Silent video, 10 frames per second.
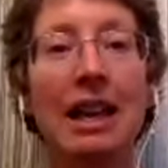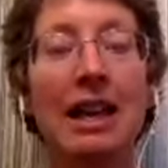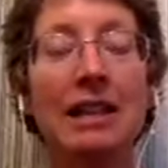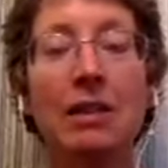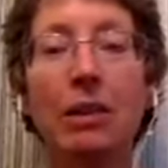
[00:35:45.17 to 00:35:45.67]

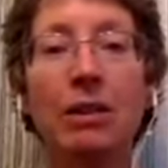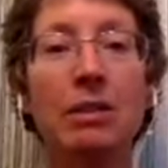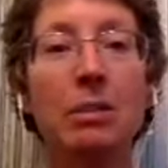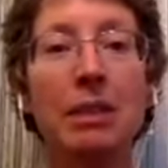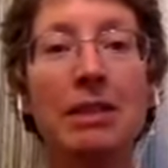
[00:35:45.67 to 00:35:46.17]
is going
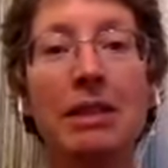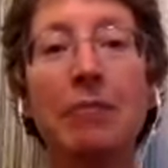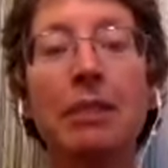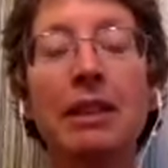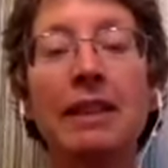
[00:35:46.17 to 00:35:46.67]
to be
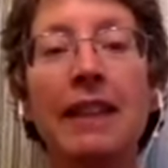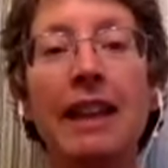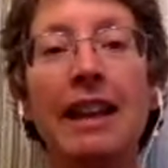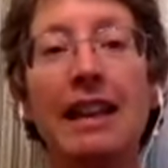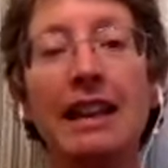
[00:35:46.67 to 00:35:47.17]
something
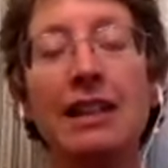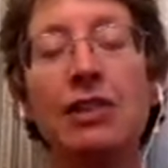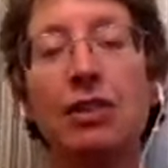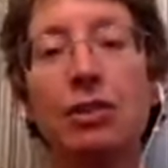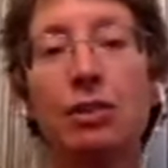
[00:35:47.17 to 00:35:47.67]
that
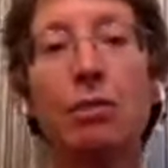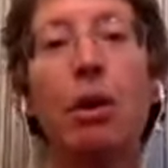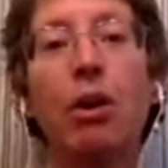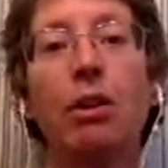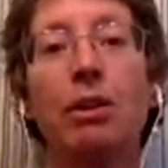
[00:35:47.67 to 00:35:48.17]
each
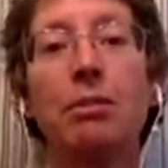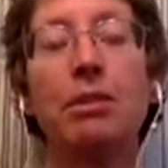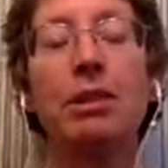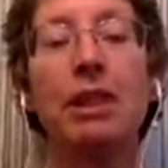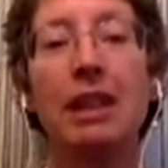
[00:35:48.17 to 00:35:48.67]
small
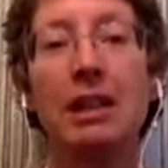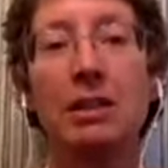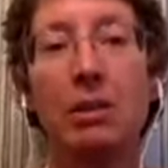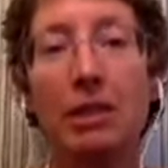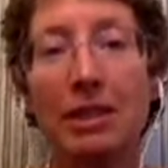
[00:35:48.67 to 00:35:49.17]
community is
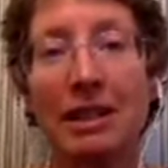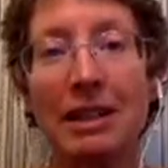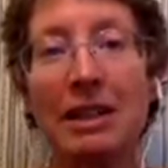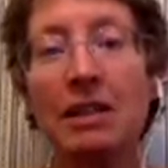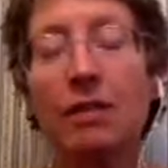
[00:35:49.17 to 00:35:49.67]
going to
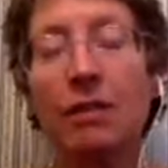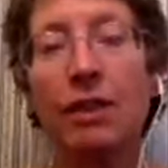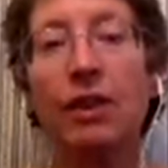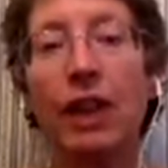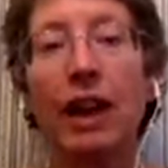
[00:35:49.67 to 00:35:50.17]
need to
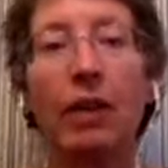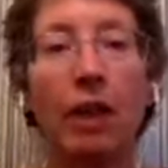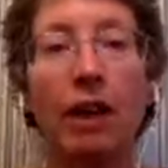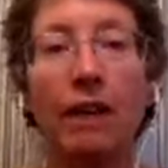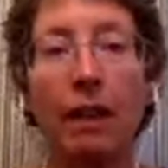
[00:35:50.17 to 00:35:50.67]
figure out
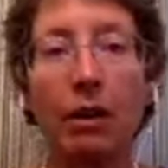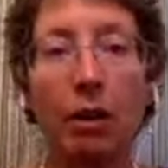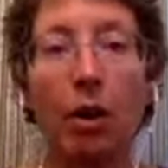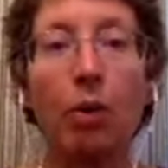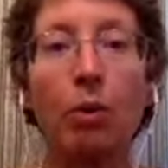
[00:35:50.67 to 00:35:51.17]
on their
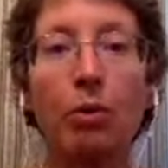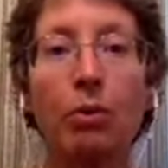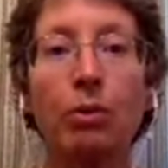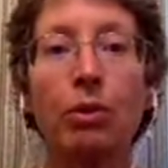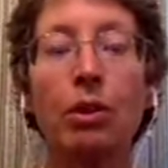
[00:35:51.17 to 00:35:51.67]

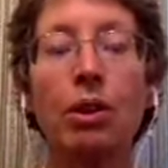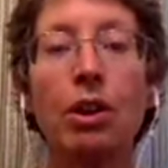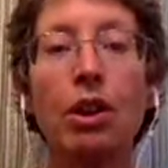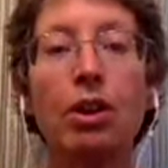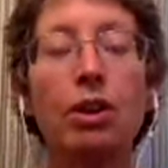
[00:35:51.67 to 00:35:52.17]
own.
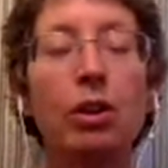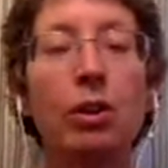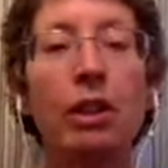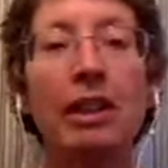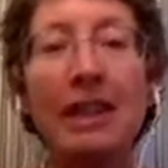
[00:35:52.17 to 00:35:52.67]
You know,
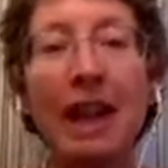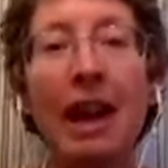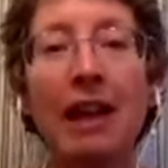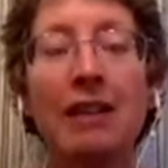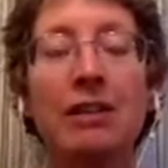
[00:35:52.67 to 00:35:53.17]
the
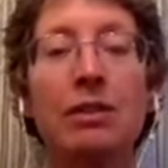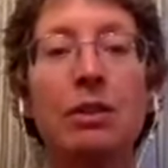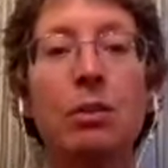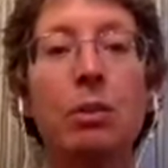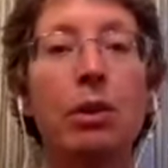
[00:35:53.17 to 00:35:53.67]

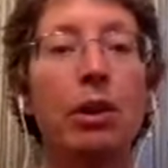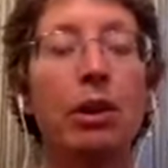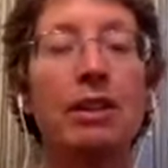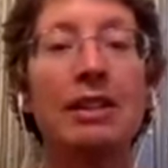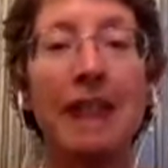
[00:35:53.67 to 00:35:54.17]
nuns
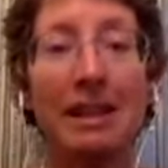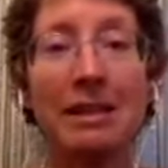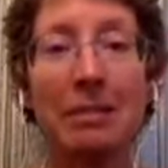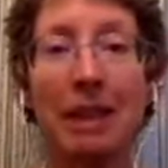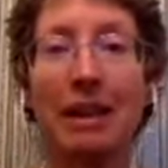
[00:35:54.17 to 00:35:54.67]
were
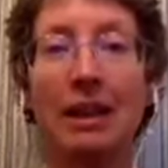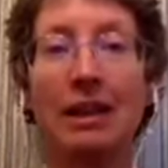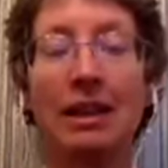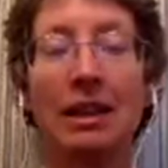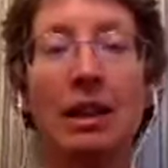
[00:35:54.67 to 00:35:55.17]

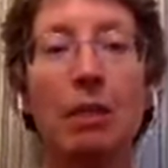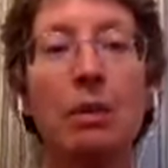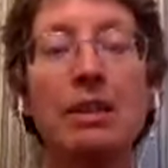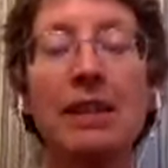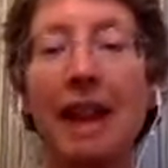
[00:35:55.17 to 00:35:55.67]
decimated.
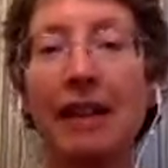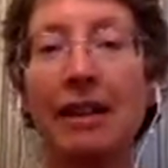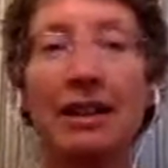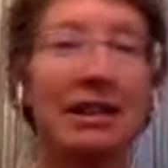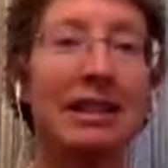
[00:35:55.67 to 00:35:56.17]
We
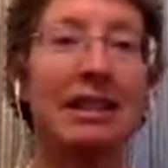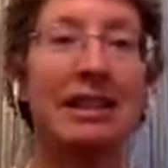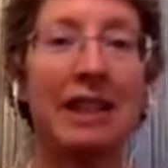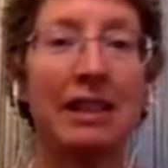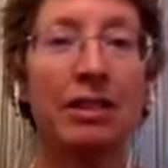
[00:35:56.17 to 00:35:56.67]
scattered into the
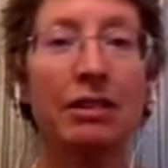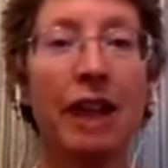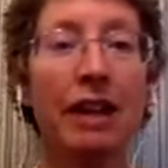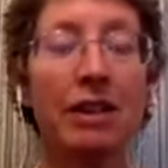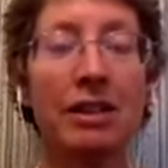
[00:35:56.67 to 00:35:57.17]
10
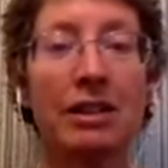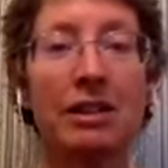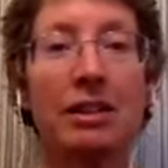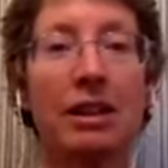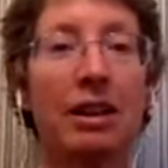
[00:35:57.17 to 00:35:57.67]

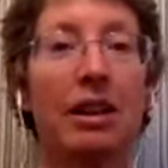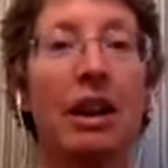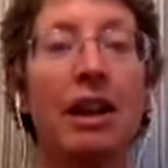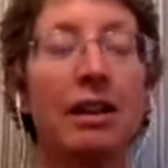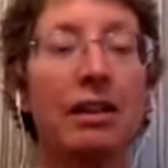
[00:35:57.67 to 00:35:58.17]
directions. There are
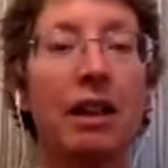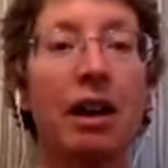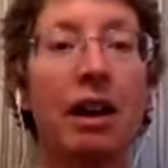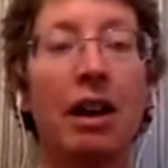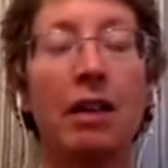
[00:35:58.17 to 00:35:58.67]
nuns
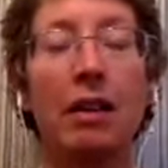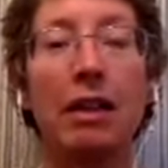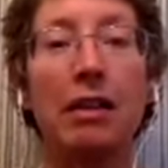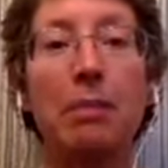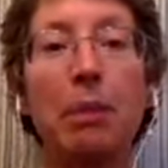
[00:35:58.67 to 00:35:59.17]
on,
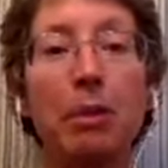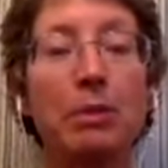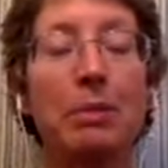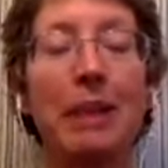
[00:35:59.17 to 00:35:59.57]
and post